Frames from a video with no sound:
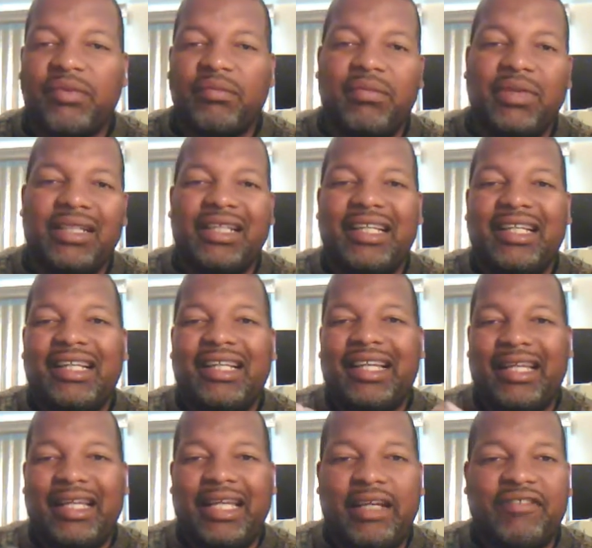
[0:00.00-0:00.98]
But
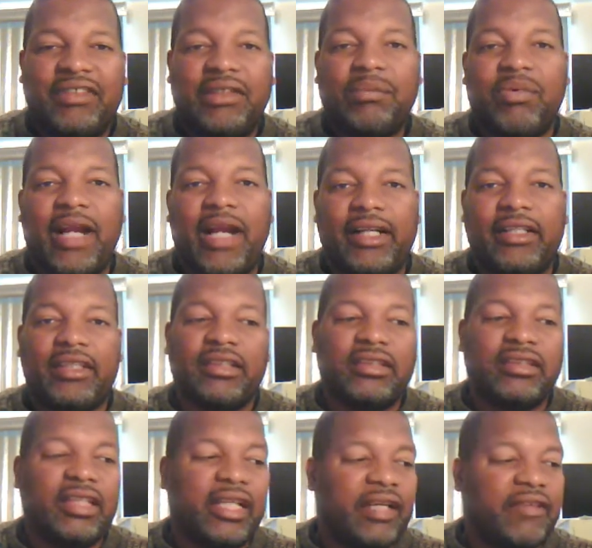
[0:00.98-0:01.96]
if you
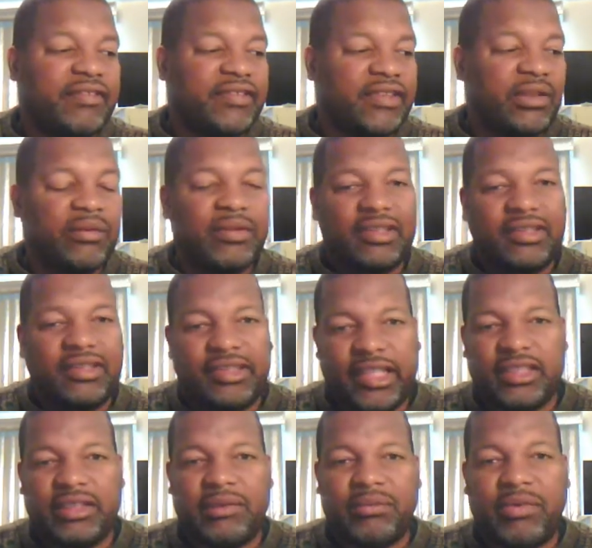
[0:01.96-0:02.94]
practice, if you
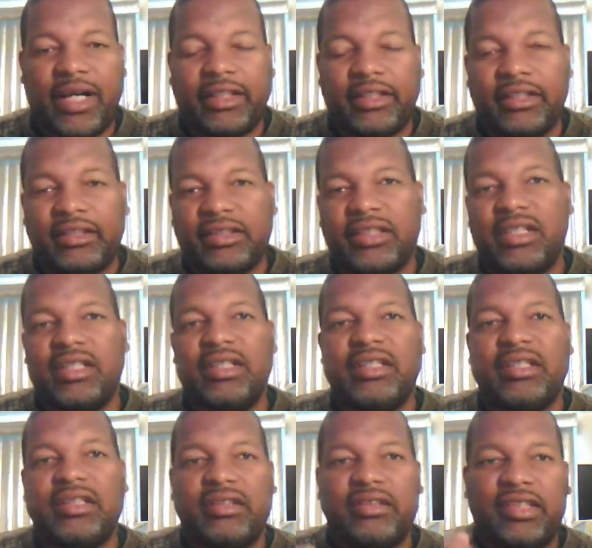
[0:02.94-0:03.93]
continue to practice,
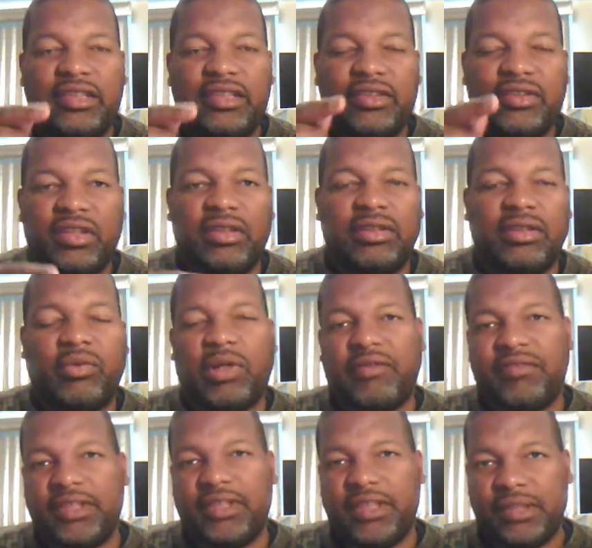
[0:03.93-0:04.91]
then you know it'll work
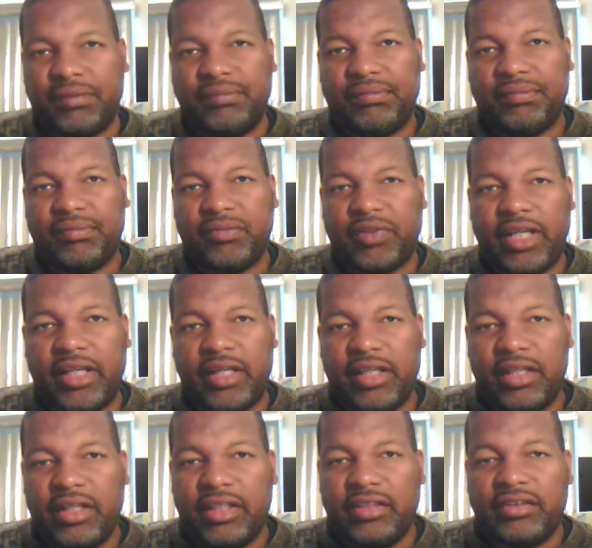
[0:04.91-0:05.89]
for you. Okay?
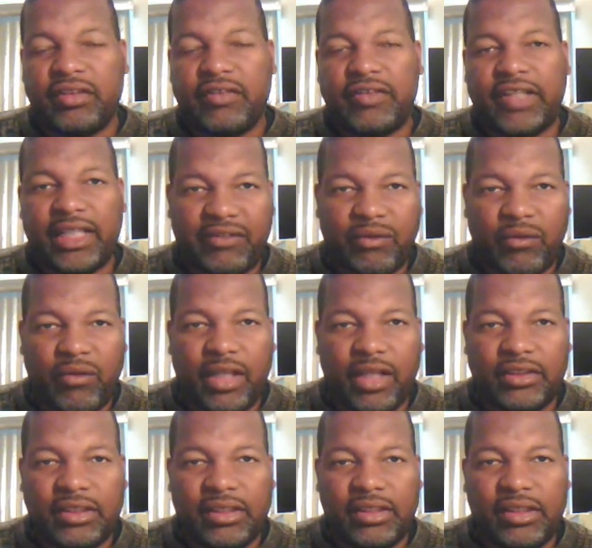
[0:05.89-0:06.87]
So thank you for
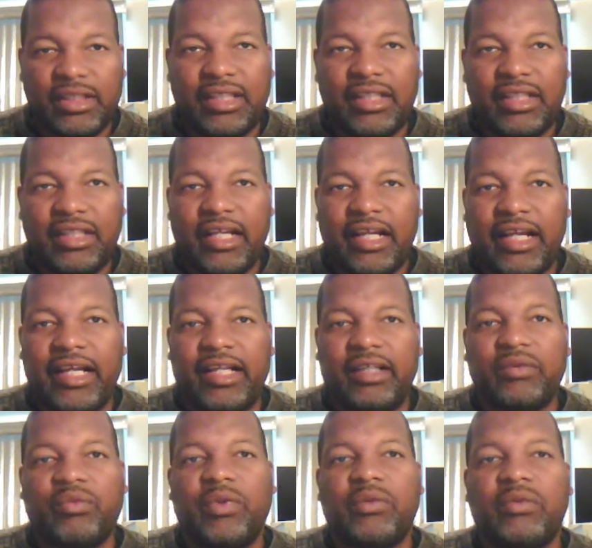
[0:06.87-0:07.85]
watching,
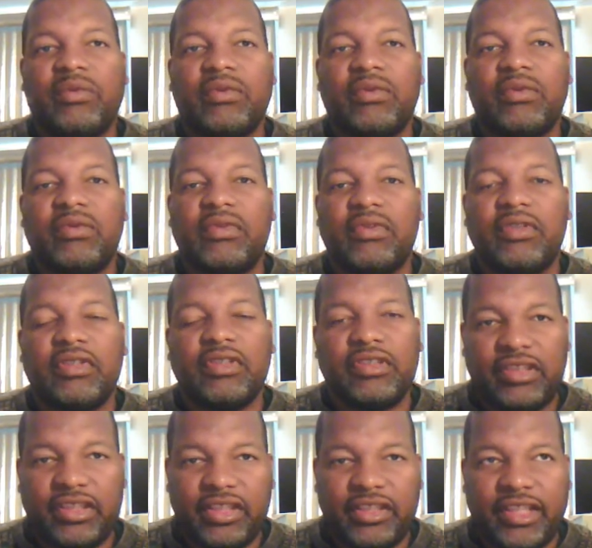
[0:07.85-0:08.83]
and we will
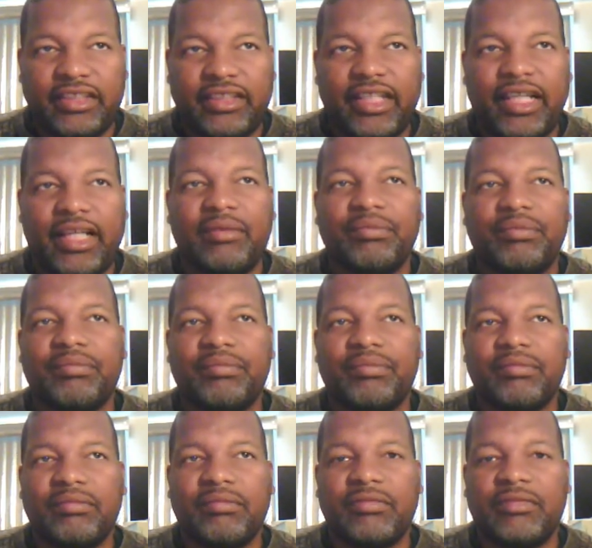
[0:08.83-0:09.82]
see you next time.
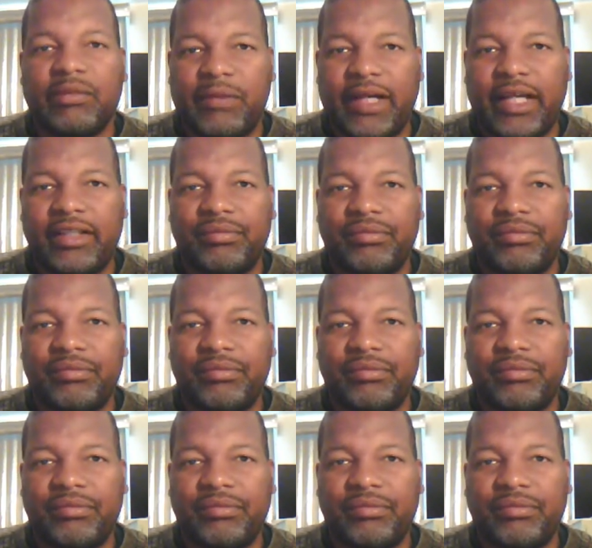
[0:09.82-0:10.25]
Goodbye.